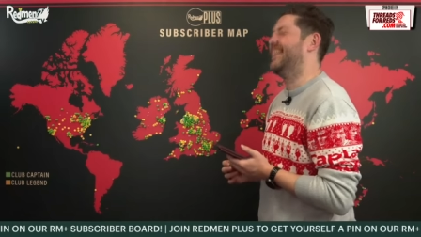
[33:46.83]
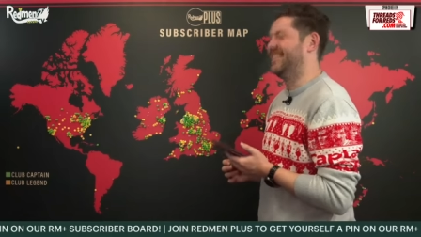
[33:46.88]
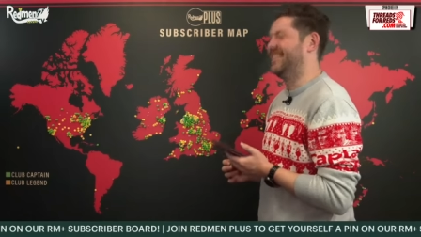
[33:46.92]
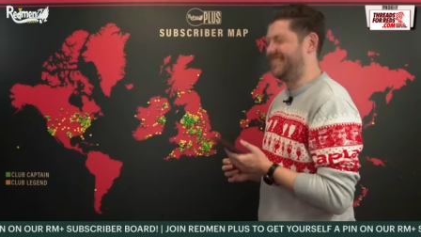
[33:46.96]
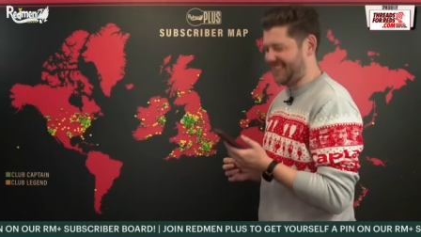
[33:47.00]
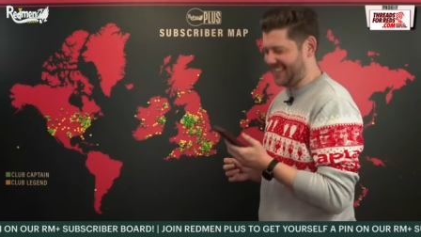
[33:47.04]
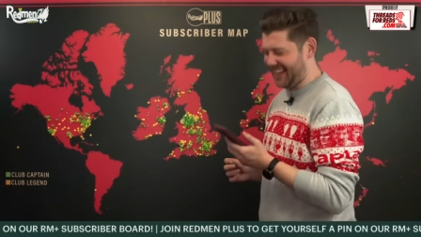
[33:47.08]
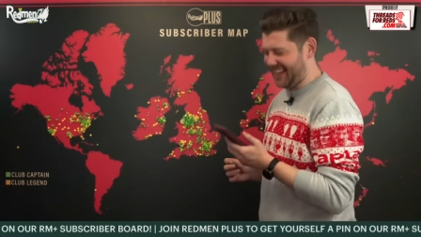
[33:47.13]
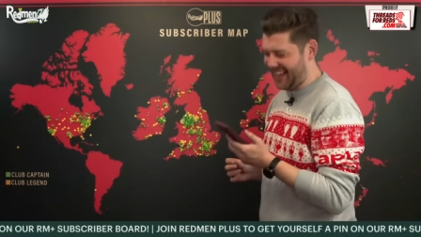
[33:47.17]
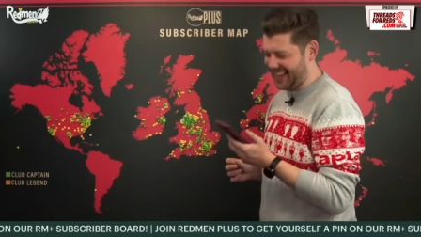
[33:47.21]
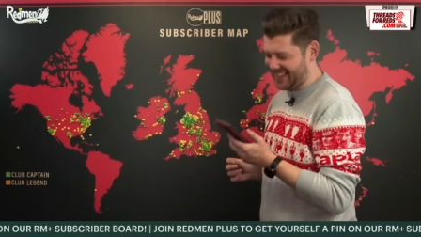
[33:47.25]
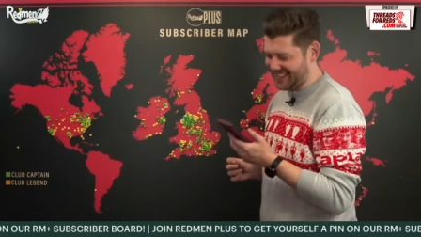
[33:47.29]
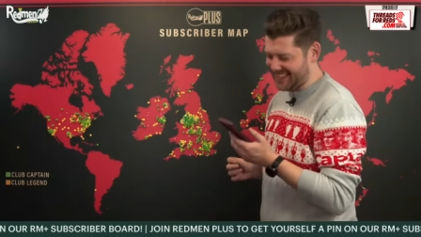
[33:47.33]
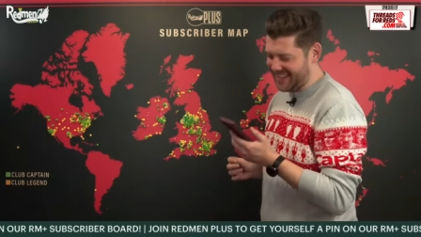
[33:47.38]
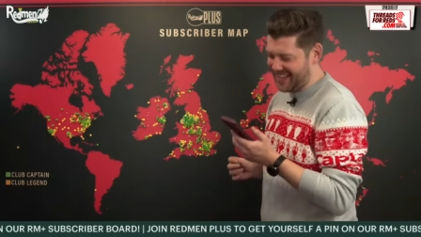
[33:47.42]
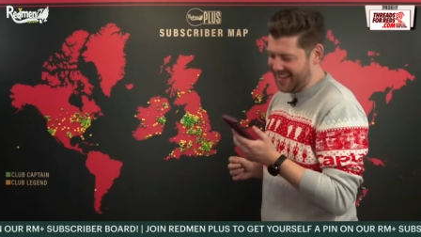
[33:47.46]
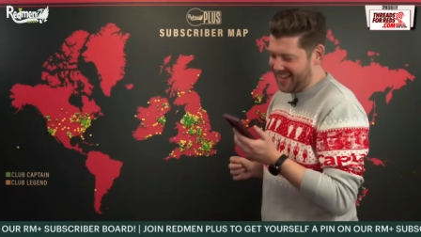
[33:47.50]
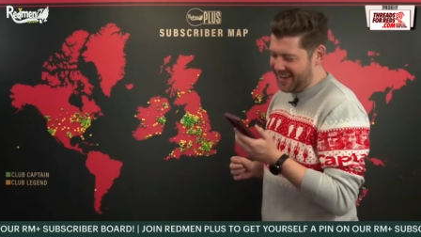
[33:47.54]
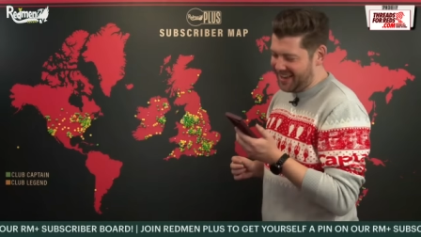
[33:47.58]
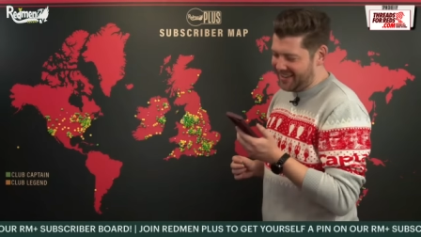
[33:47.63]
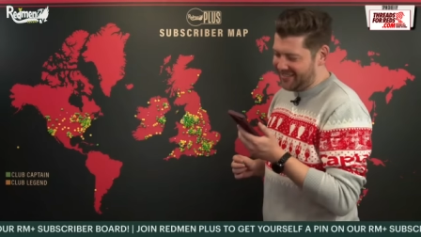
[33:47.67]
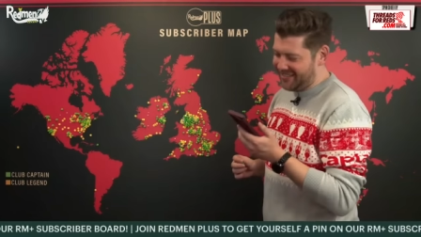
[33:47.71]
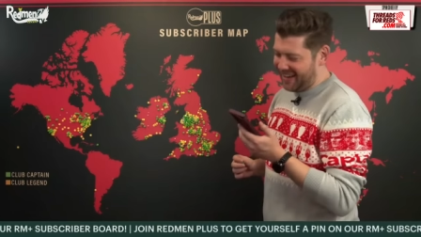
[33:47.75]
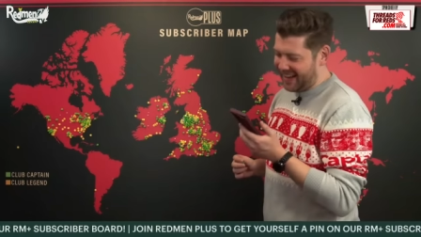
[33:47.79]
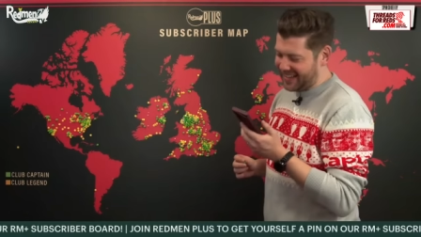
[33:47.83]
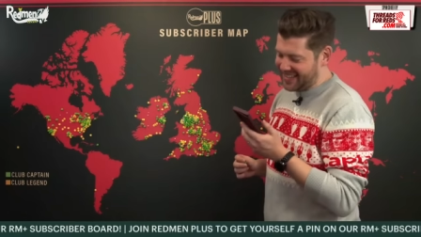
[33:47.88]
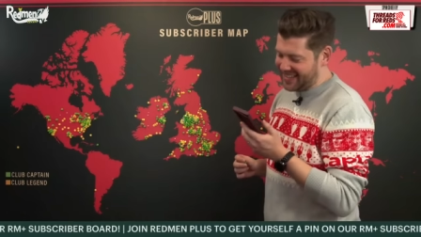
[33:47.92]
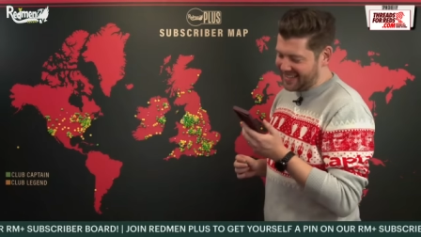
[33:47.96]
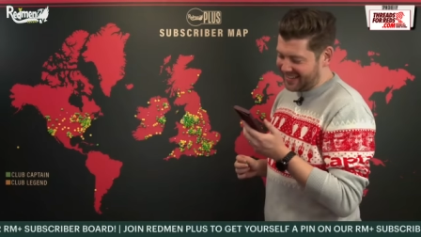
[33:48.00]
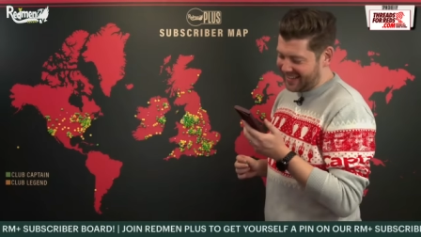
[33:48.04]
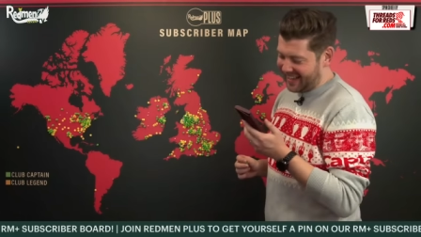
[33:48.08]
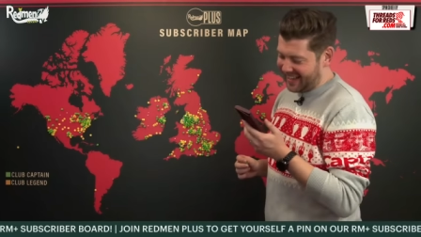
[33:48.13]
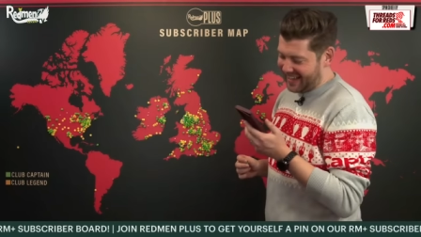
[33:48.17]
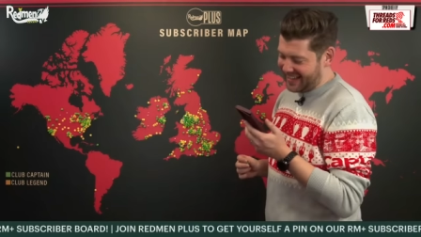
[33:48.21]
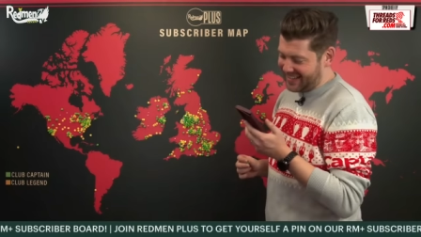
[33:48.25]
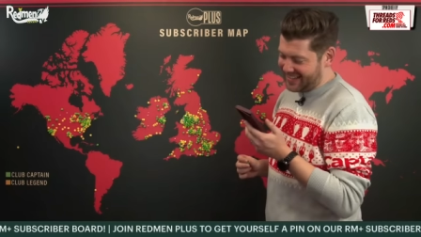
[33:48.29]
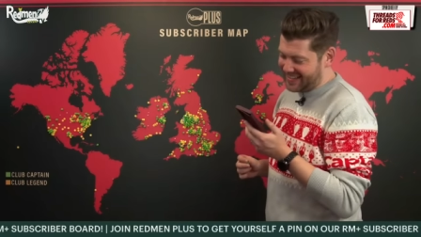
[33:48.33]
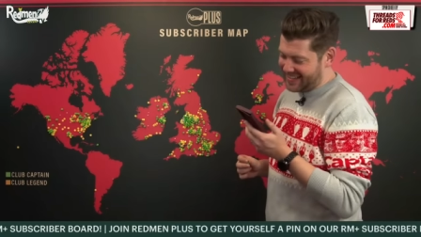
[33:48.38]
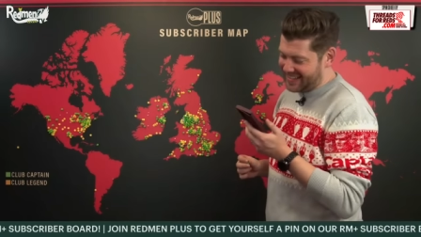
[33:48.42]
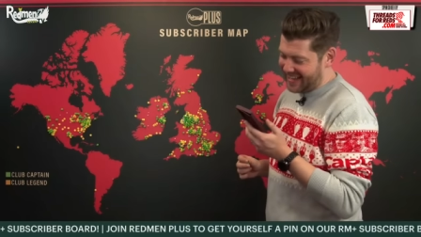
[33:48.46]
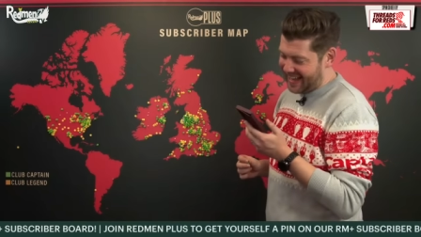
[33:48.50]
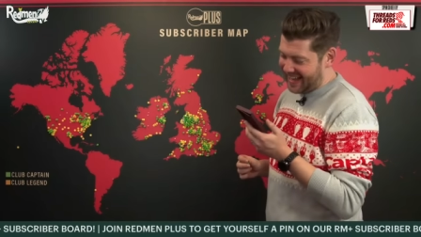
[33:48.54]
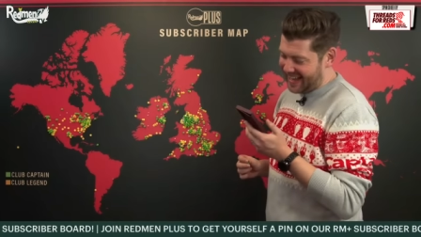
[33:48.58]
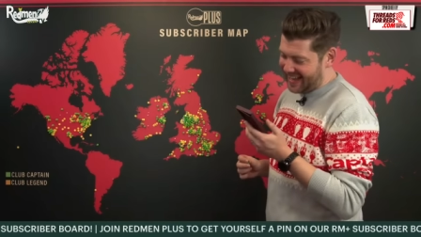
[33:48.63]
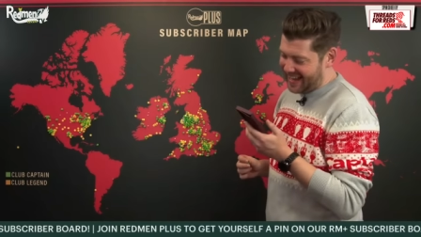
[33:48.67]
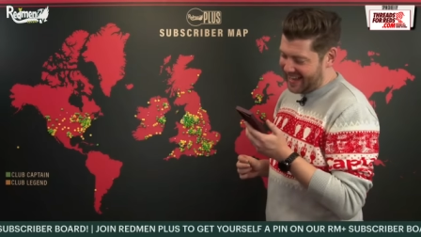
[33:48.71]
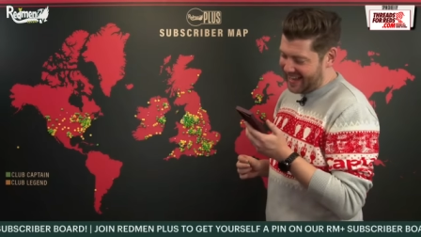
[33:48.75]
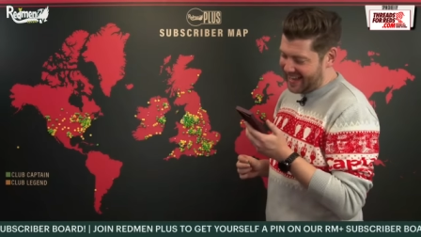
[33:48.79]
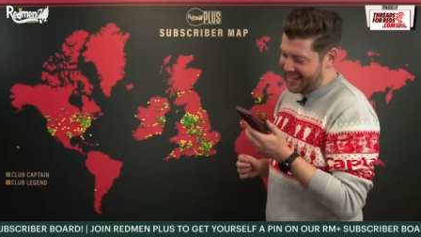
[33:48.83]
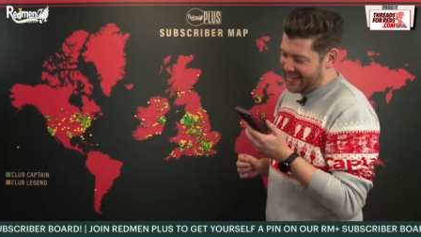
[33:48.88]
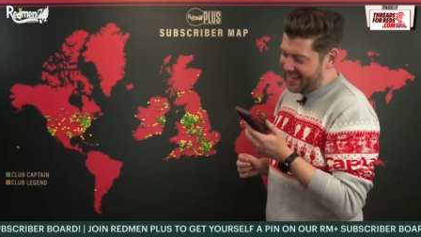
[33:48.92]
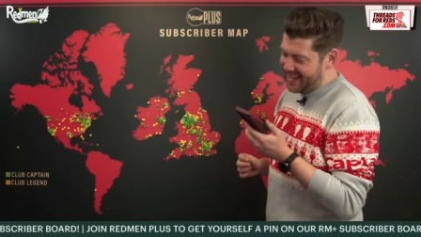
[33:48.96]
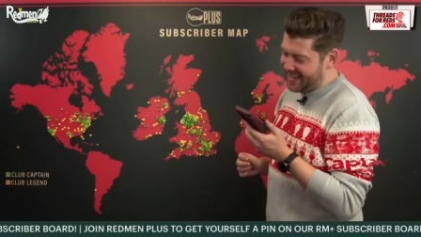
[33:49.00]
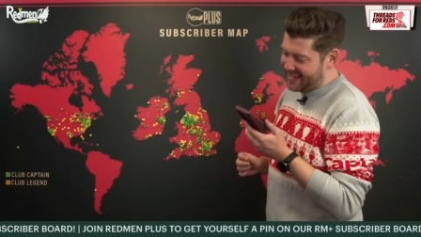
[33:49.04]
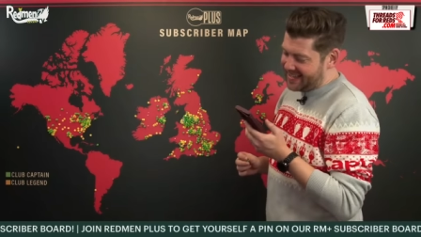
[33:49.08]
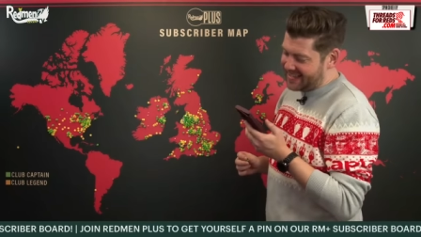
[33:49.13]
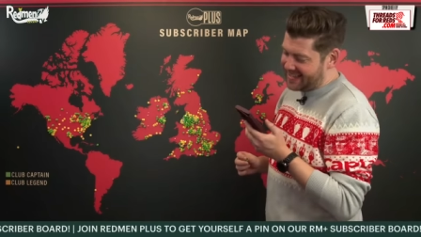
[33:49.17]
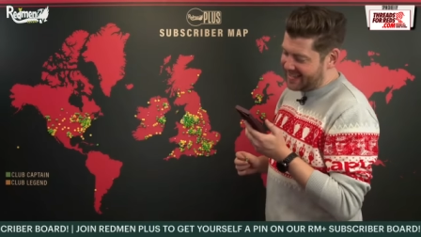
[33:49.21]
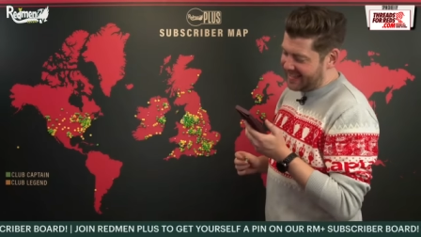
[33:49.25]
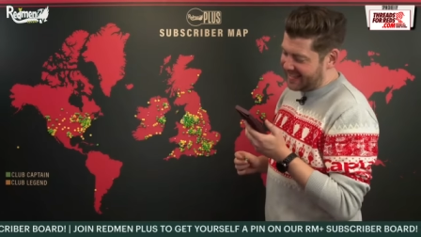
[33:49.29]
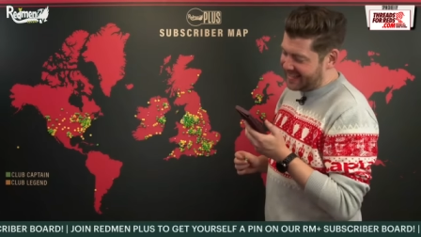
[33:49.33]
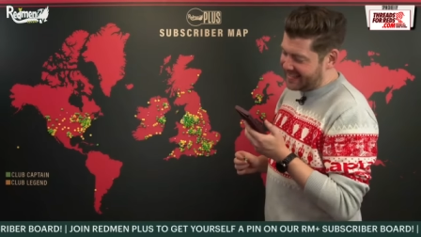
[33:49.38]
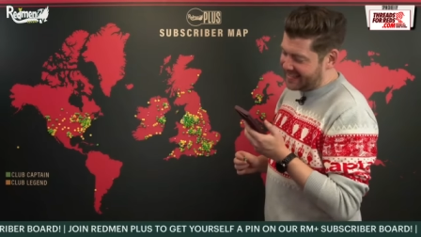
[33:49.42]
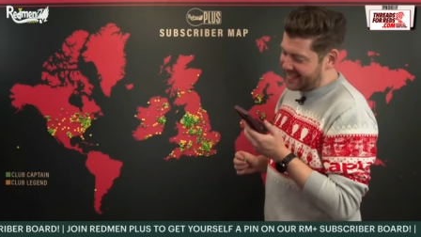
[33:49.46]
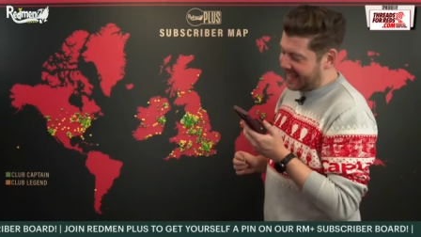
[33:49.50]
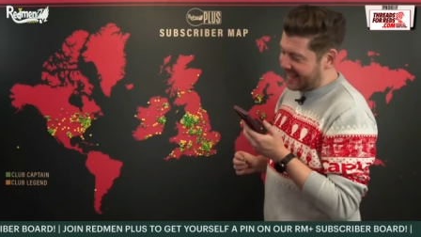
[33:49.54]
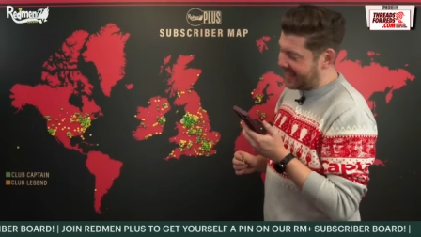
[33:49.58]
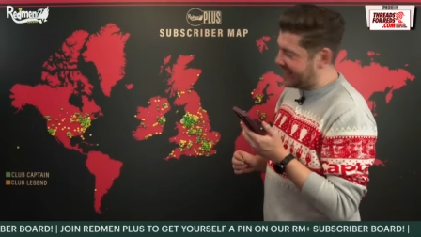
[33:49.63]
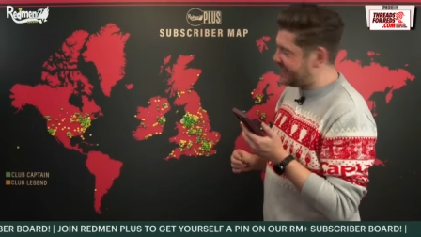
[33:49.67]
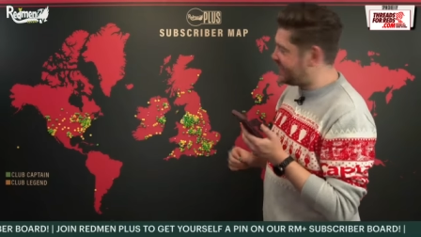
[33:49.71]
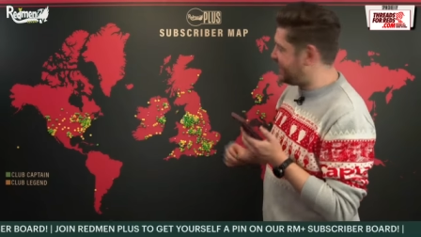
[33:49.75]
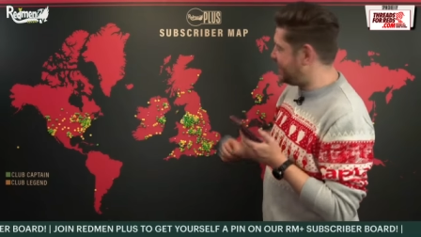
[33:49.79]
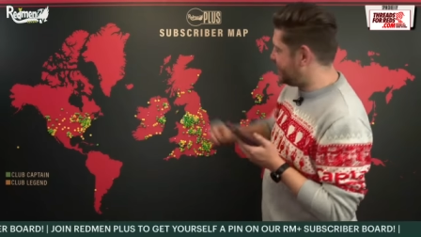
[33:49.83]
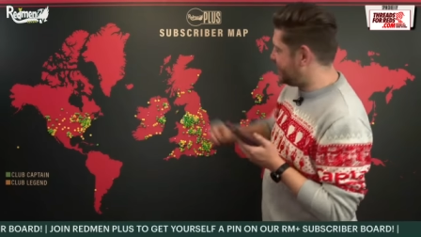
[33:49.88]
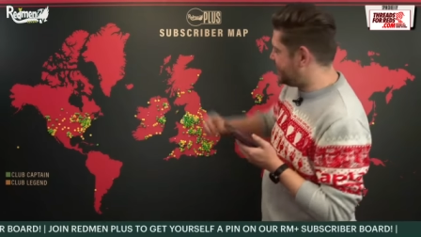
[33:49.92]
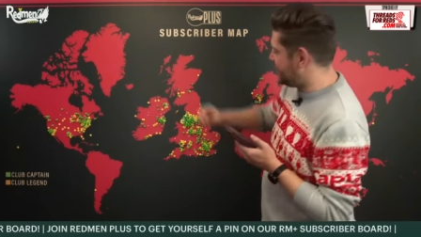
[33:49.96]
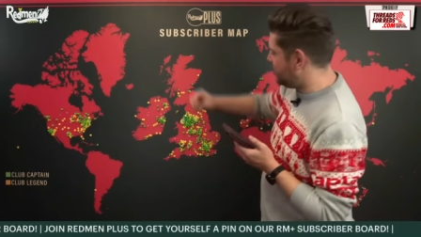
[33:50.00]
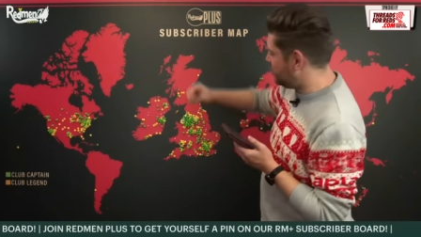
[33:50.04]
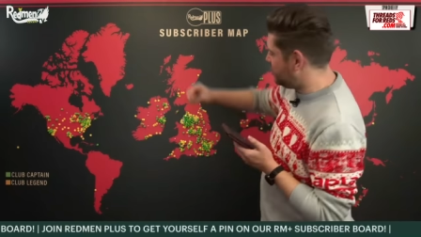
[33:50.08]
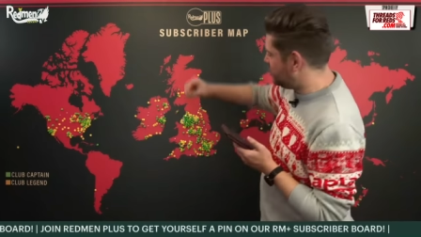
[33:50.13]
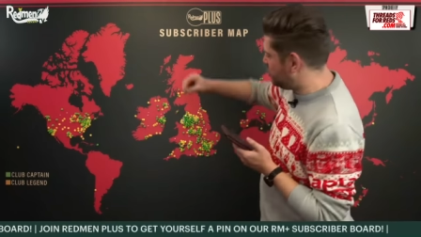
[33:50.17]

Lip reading: Sad. Right, okay. Dada, 690, is in